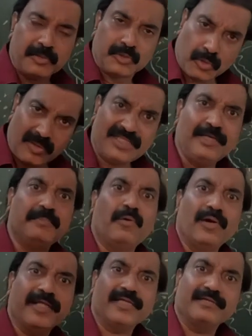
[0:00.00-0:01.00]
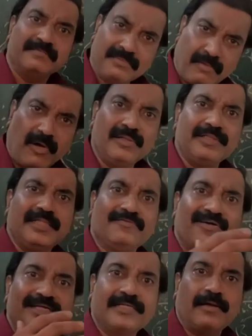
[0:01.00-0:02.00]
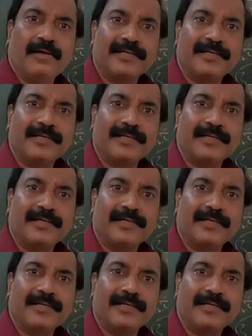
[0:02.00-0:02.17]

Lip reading: total body, all the vital